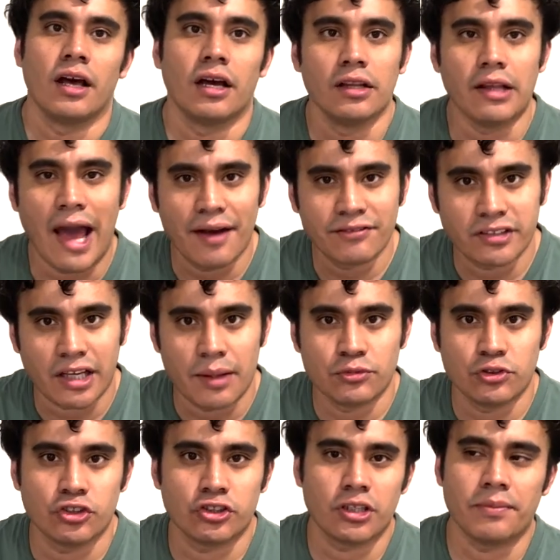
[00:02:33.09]
Halftime is
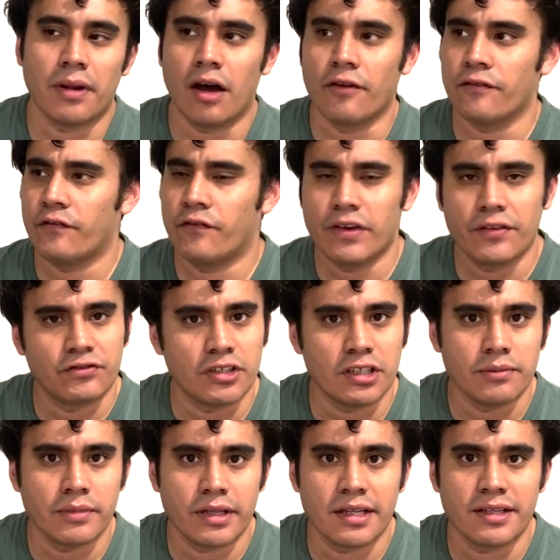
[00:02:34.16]
usually about 15
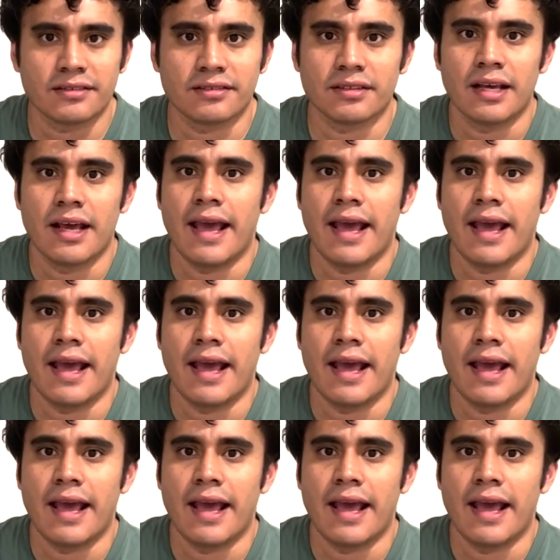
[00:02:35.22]
minutes.